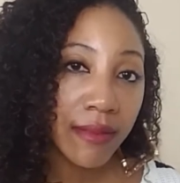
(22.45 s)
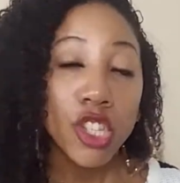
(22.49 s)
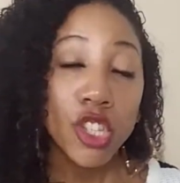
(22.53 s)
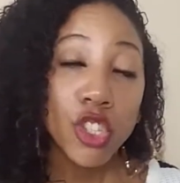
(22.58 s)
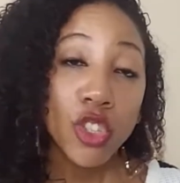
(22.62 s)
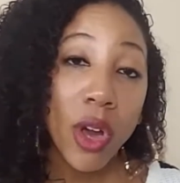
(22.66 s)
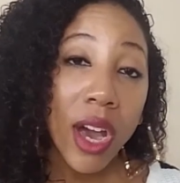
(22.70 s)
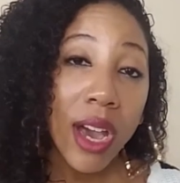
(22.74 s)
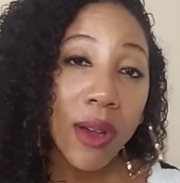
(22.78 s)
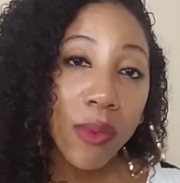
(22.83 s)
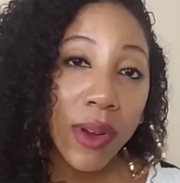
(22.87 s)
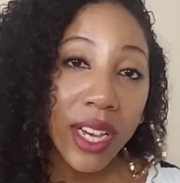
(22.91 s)
So
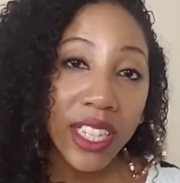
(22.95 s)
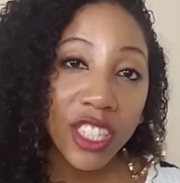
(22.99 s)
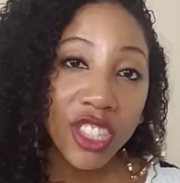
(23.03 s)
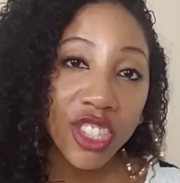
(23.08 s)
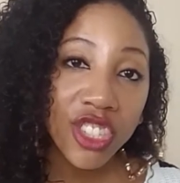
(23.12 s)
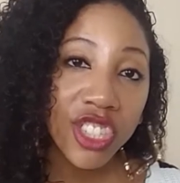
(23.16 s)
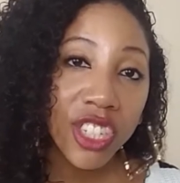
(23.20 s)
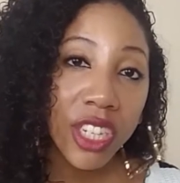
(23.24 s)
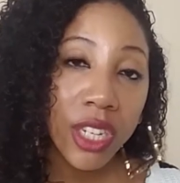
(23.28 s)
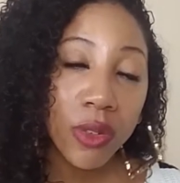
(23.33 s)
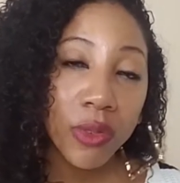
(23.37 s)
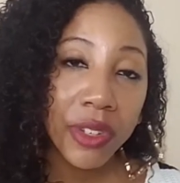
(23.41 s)
I want to
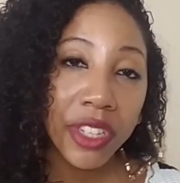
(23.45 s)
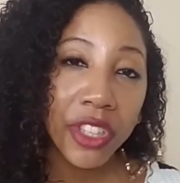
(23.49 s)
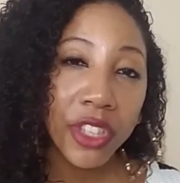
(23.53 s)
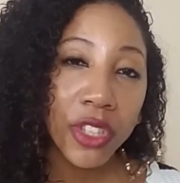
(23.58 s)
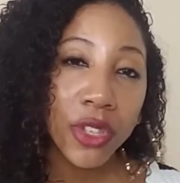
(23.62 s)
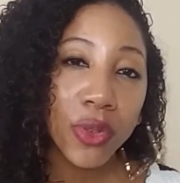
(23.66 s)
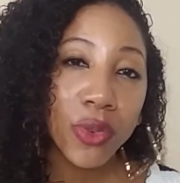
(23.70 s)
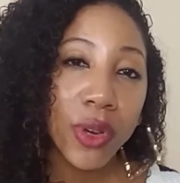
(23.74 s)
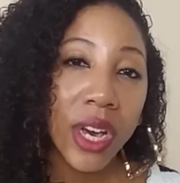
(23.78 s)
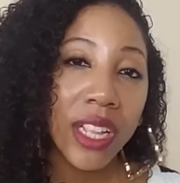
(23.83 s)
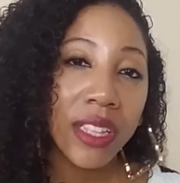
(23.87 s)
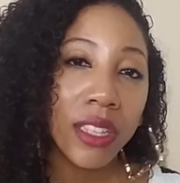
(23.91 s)
share with
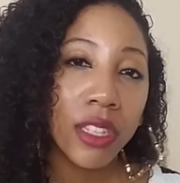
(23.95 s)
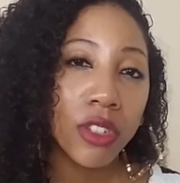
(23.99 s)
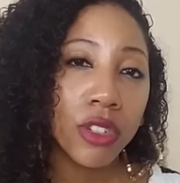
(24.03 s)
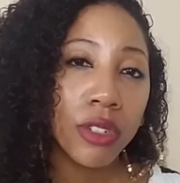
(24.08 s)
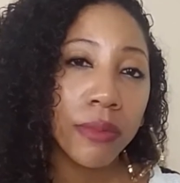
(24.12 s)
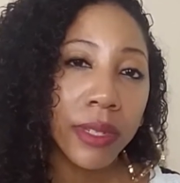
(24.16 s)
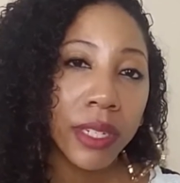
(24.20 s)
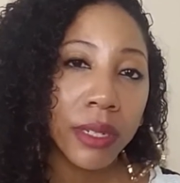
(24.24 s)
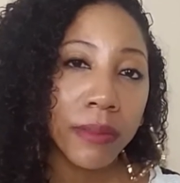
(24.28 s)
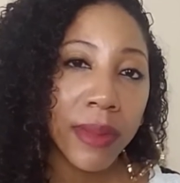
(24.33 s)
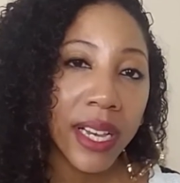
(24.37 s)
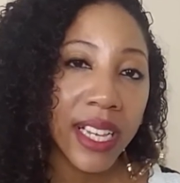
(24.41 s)
you a little
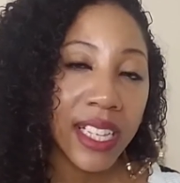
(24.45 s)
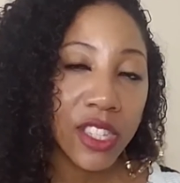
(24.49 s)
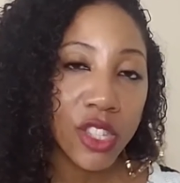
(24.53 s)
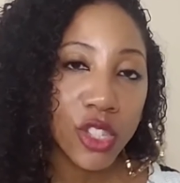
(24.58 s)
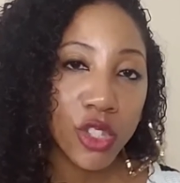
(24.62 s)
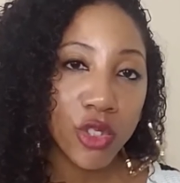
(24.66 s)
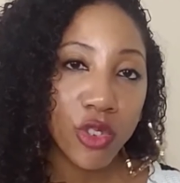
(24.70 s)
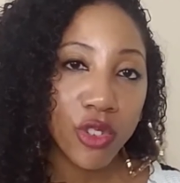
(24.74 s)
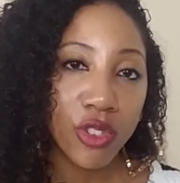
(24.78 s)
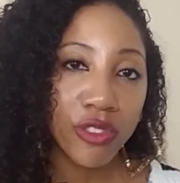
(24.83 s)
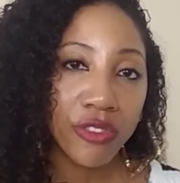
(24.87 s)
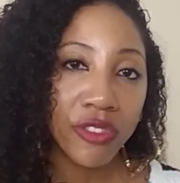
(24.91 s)
bit of my
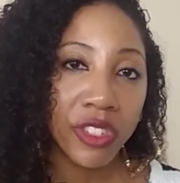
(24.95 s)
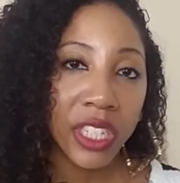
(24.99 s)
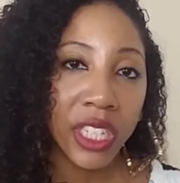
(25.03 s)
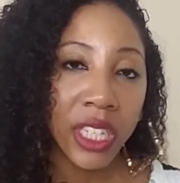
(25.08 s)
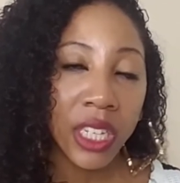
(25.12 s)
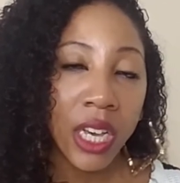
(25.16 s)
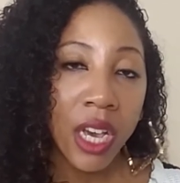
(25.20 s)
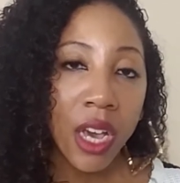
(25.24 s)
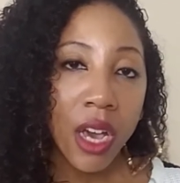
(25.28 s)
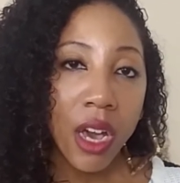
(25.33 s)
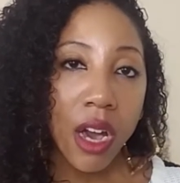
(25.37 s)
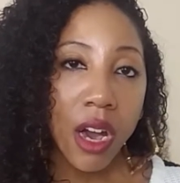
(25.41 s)

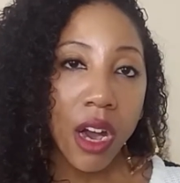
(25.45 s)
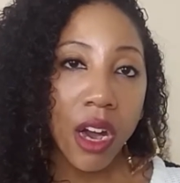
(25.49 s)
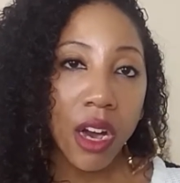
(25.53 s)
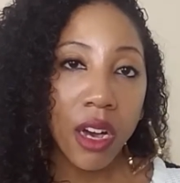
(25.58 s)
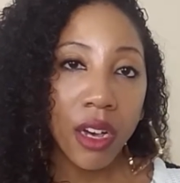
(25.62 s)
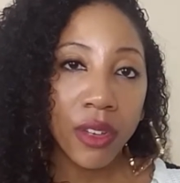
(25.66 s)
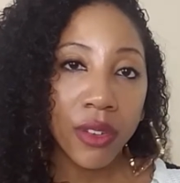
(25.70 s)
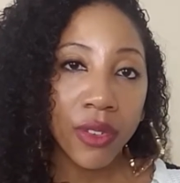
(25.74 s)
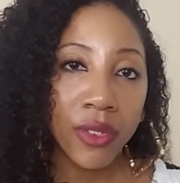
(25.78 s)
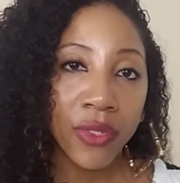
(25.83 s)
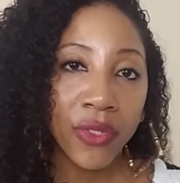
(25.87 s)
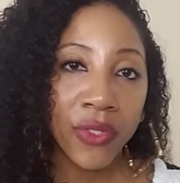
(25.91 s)
story
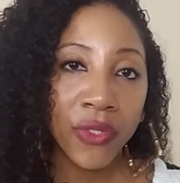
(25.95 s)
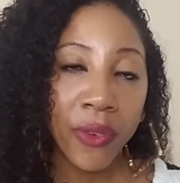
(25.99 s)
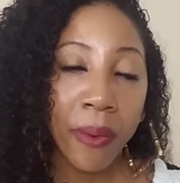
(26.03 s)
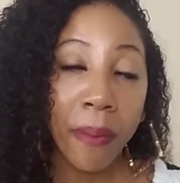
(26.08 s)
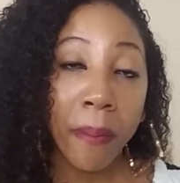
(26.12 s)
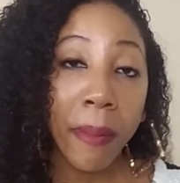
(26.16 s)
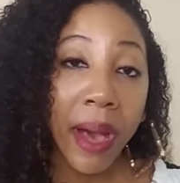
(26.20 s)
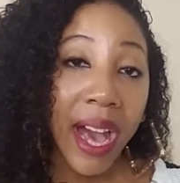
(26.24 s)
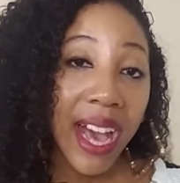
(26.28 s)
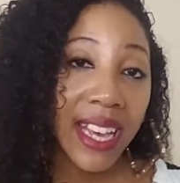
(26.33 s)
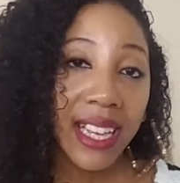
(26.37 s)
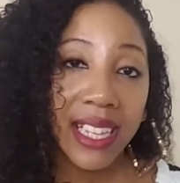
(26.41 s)
of
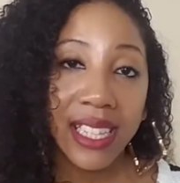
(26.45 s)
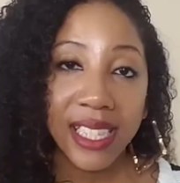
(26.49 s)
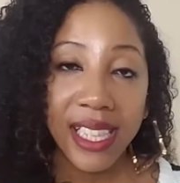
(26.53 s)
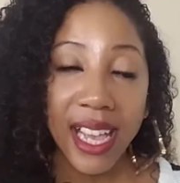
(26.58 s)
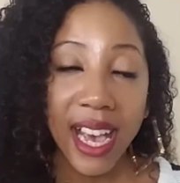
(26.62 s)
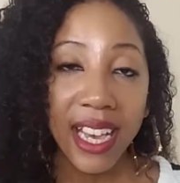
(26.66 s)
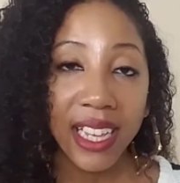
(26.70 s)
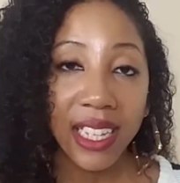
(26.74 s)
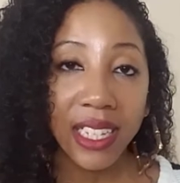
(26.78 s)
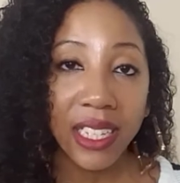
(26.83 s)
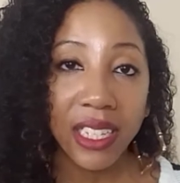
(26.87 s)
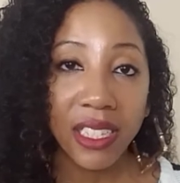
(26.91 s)
my
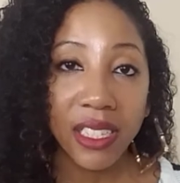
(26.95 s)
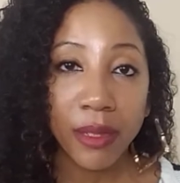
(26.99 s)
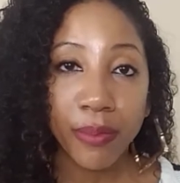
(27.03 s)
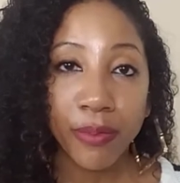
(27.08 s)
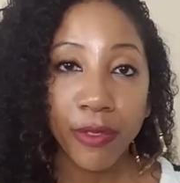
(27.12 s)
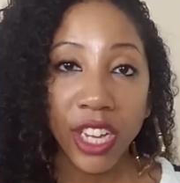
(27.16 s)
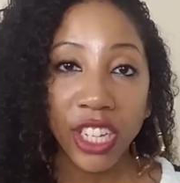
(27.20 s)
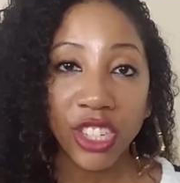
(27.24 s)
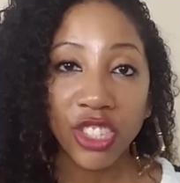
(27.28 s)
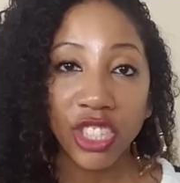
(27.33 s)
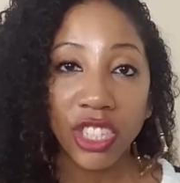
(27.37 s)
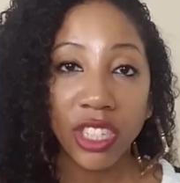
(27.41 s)
anxiety and
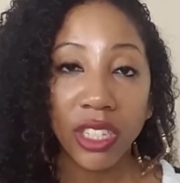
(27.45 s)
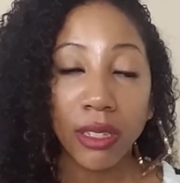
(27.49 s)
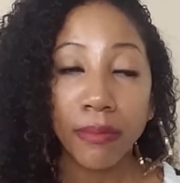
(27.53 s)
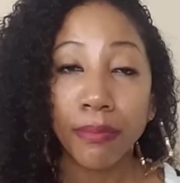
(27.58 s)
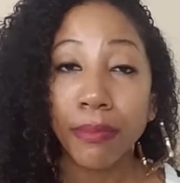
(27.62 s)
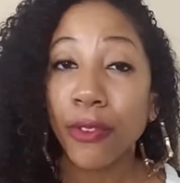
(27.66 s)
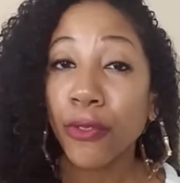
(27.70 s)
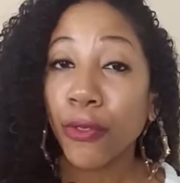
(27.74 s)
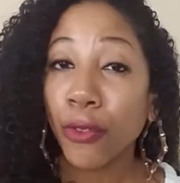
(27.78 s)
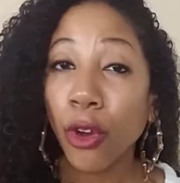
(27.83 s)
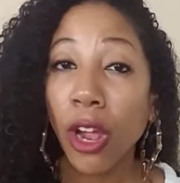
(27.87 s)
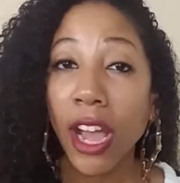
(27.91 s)
depression
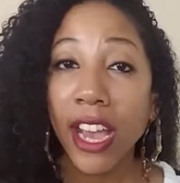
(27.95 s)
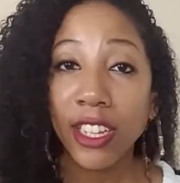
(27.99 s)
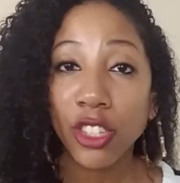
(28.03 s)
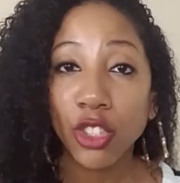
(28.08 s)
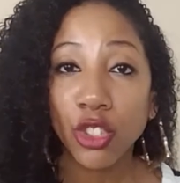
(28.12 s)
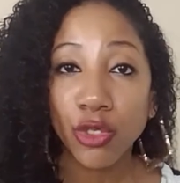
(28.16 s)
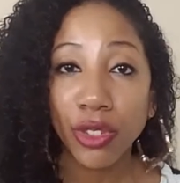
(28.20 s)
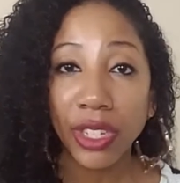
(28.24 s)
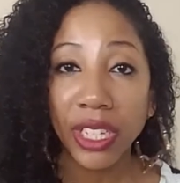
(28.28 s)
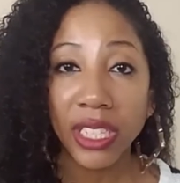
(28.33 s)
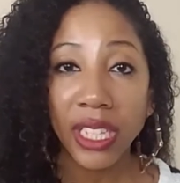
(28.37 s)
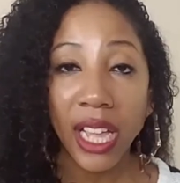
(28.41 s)
before I
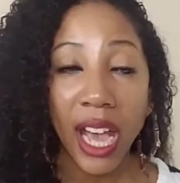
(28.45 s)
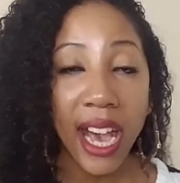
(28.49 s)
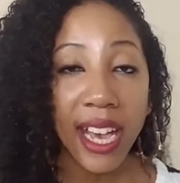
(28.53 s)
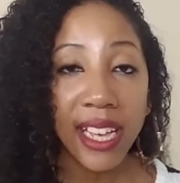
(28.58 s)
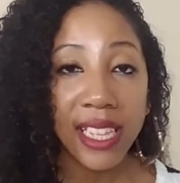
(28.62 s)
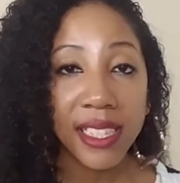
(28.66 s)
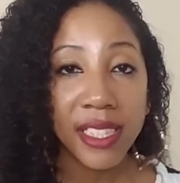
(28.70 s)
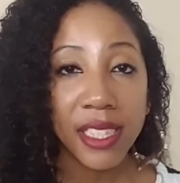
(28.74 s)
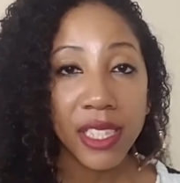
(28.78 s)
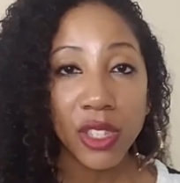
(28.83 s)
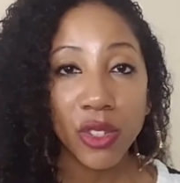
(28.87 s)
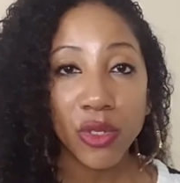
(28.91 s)
joined the I
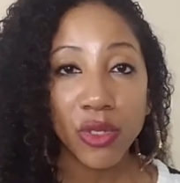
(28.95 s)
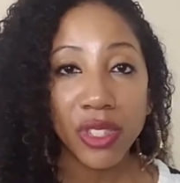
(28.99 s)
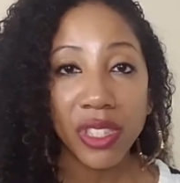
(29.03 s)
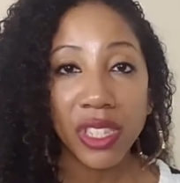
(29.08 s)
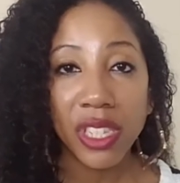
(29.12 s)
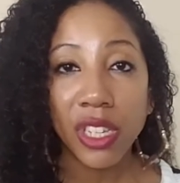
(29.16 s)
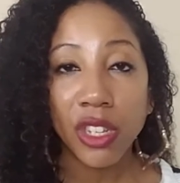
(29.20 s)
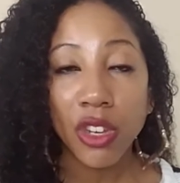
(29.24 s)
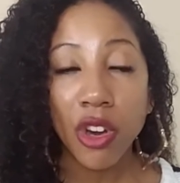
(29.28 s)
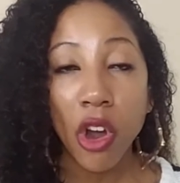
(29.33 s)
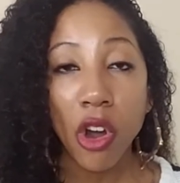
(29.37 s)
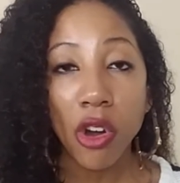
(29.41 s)
C O
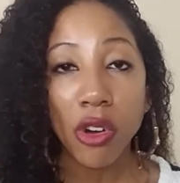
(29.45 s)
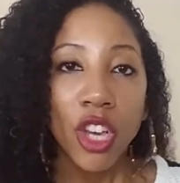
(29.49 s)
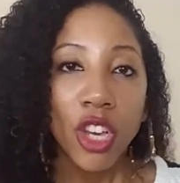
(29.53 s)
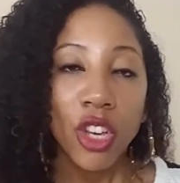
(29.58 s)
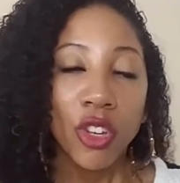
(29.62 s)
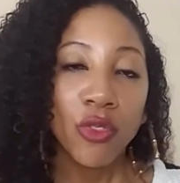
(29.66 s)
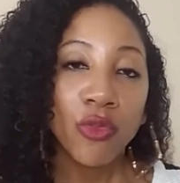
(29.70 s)
C cult.